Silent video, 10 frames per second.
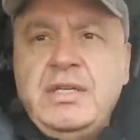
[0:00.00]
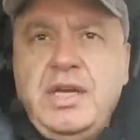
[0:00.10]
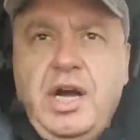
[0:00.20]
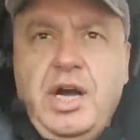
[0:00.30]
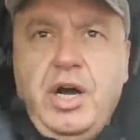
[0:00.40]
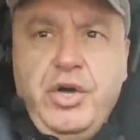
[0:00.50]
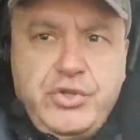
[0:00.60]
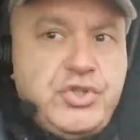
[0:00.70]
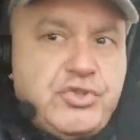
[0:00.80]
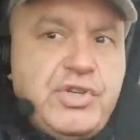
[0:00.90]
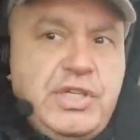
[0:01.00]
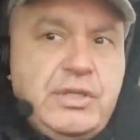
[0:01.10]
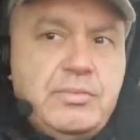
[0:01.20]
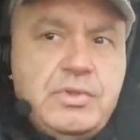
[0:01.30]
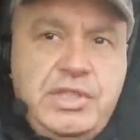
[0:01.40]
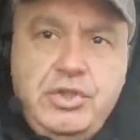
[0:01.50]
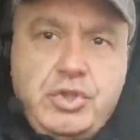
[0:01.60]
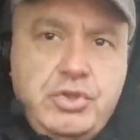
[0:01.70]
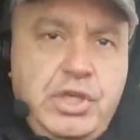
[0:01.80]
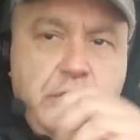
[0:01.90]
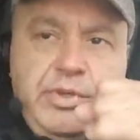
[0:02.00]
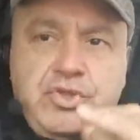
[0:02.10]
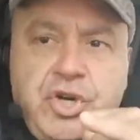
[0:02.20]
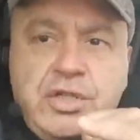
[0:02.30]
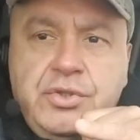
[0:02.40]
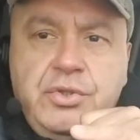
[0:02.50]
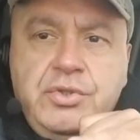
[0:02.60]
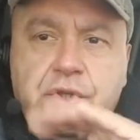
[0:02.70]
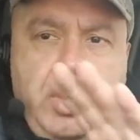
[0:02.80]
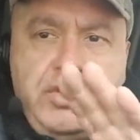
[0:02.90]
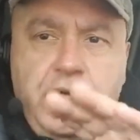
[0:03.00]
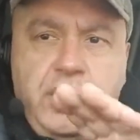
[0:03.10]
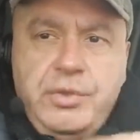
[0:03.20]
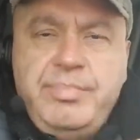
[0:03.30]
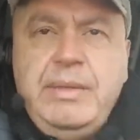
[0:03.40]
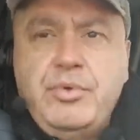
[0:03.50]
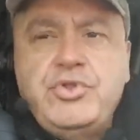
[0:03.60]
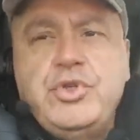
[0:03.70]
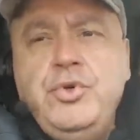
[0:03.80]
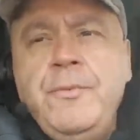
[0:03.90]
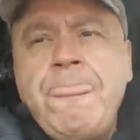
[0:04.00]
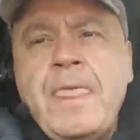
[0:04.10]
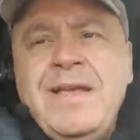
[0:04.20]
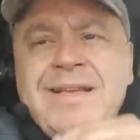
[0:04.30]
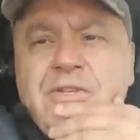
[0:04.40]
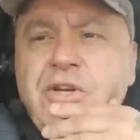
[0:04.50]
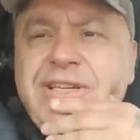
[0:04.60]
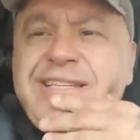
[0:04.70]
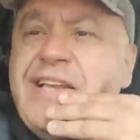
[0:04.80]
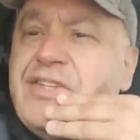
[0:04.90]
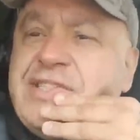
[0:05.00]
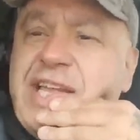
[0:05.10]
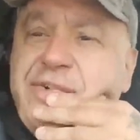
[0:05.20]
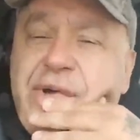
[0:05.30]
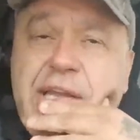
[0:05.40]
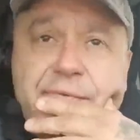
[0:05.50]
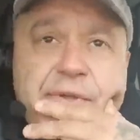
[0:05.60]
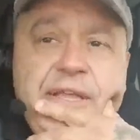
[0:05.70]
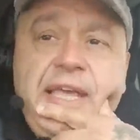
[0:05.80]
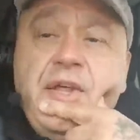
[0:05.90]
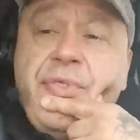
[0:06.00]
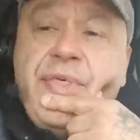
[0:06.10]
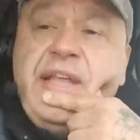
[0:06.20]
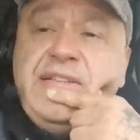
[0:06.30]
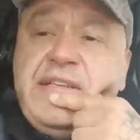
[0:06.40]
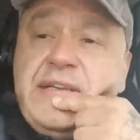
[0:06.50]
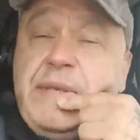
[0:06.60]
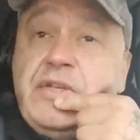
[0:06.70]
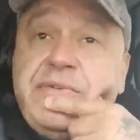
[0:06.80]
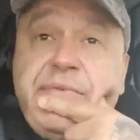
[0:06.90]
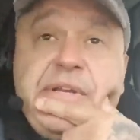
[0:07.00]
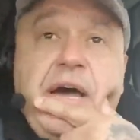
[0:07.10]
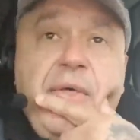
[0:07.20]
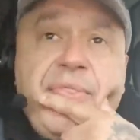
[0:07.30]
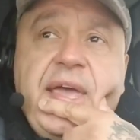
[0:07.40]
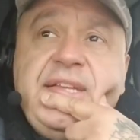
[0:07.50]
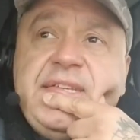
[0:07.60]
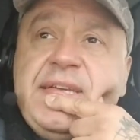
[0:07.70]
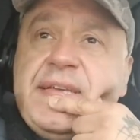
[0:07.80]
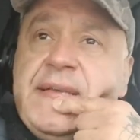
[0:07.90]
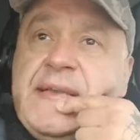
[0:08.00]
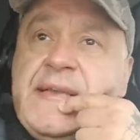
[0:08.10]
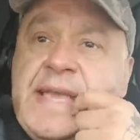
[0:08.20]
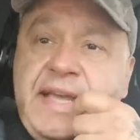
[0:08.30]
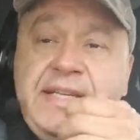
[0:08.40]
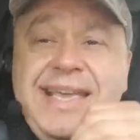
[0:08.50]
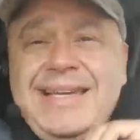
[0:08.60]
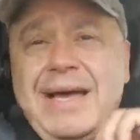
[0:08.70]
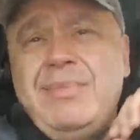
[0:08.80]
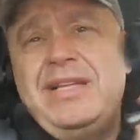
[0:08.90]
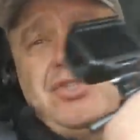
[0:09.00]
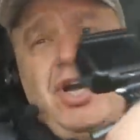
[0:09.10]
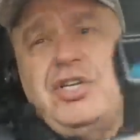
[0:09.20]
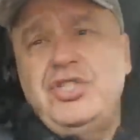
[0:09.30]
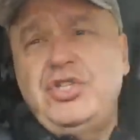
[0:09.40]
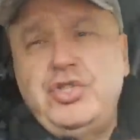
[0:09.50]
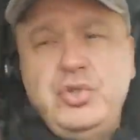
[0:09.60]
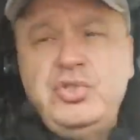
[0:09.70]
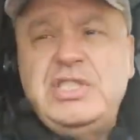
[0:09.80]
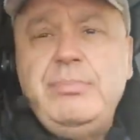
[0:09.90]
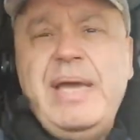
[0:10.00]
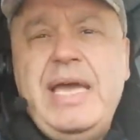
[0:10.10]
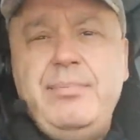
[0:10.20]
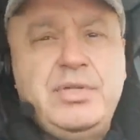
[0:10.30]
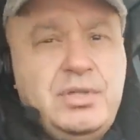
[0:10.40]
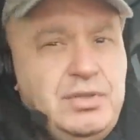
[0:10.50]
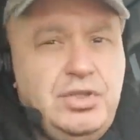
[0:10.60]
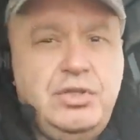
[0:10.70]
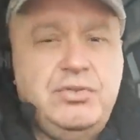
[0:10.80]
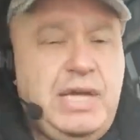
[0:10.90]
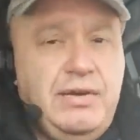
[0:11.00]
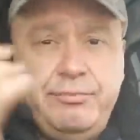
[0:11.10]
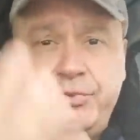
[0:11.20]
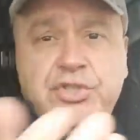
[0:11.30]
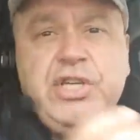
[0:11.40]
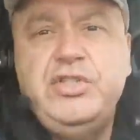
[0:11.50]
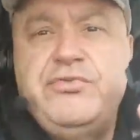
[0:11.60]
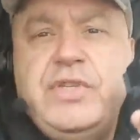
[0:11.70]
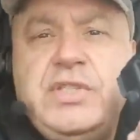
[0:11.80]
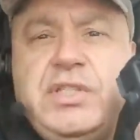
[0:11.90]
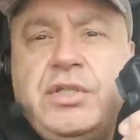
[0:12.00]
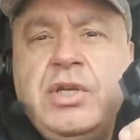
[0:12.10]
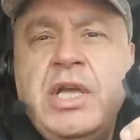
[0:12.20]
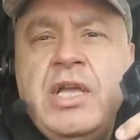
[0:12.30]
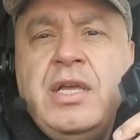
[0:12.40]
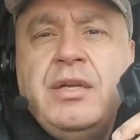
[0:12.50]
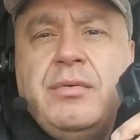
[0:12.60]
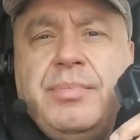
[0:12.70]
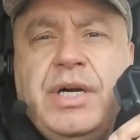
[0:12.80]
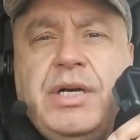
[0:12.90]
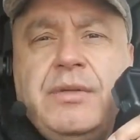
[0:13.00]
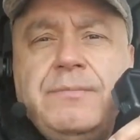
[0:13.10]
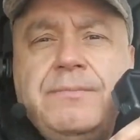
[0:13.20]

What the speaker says: other streams. Either it could be truckers or other people. So, that's how you stay relevant and authentic. Because if you're not authentic, and again, I'm not talking just to you, CPAP, because I appreciate your visit here, but